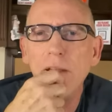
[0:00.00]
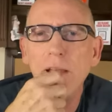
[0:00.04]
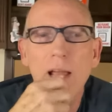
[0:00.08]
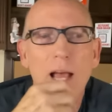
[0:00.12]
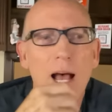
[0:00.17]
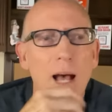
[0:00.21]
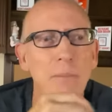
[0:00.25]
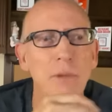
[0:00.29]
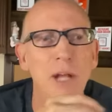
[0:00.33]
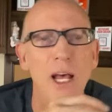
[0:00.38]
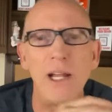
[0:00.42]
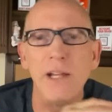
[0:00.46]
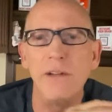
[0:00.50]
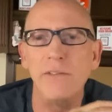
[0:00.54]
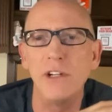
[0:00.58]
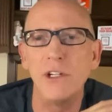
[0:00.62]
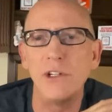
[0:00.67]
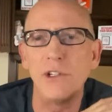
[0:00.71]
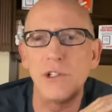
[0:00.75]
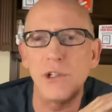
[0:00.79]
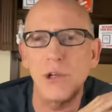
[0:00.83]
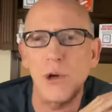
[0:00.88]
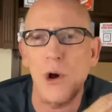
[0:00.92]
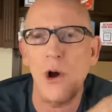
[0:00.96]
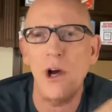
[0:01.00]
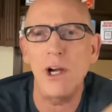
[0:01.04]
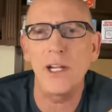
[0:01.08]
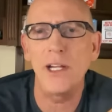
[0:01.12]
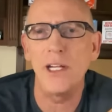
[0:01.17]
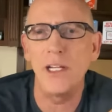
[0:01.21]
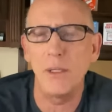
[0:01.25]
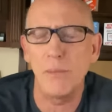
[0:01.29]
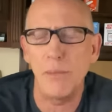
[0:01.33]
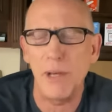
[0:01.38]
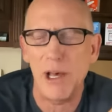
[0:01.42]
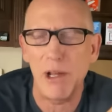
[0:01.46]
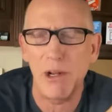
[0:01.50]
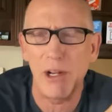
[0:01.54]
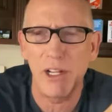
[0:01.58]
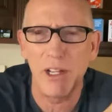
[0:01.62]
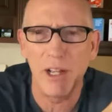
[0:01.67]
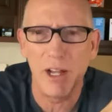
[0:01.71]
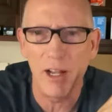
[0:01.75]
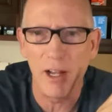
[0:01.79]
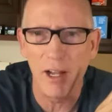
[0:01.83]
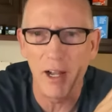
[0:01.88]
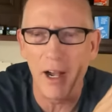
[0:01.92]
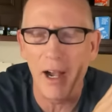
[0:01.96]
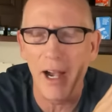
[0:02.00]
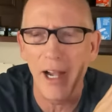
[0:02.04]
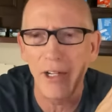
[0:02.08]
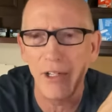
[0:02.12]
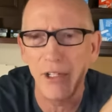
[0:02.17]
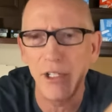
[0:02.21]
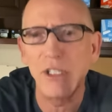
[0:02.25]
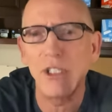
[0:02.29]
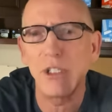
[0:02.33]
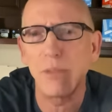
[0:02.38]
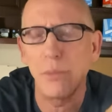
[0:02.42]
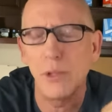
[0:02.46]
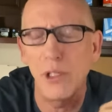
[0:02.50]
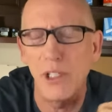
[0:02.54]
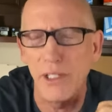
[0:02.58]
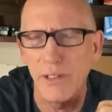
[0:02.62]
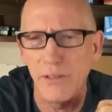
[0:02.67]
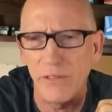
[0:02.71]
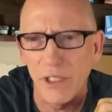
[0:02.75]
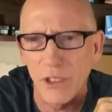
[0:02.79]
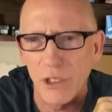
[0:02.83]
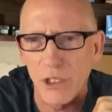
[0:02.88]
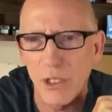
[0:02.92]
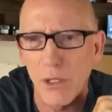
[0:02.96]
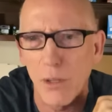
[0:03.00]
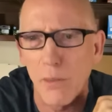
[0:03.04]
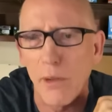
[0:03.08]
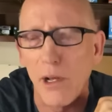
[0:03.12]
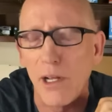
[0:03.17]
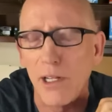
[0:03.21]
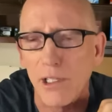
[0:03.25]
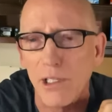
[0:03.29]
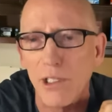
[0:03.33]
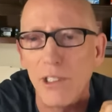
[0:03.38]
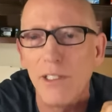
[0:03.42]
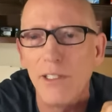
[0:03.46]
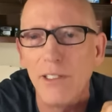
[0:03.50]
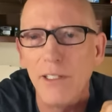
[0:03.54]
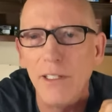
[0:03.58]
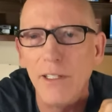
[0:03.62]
I'm not even talking about it. I disbelieve it so much.